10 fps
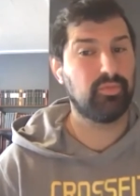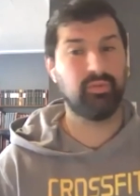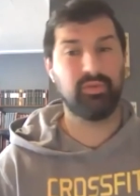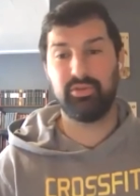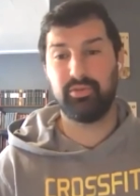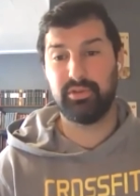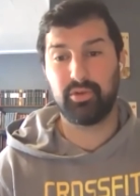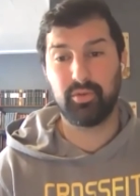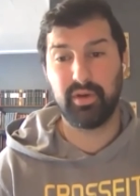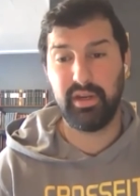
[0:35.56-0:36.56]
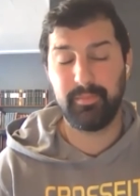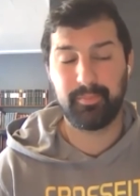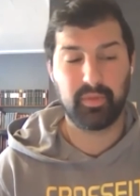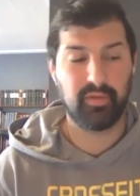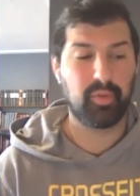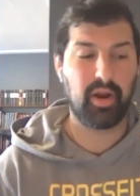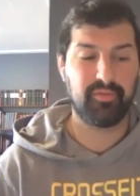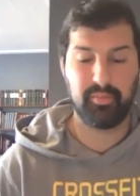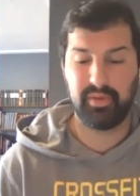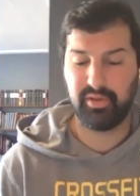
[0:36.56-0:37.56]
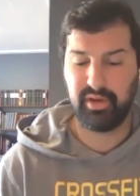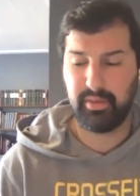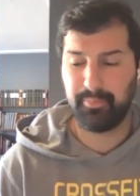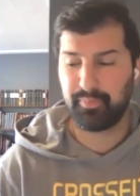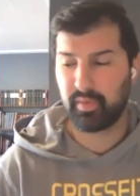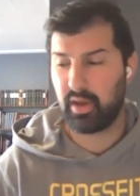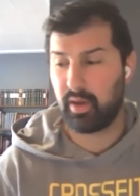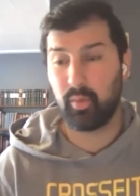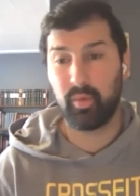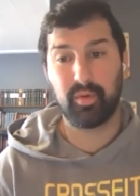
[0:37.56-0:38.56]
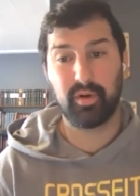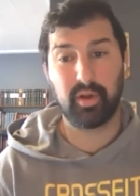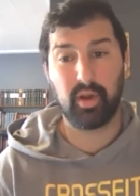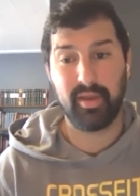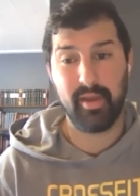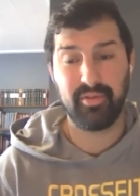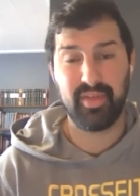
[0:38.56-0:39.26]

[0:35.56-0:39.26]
to a degree of profitability. We were okay with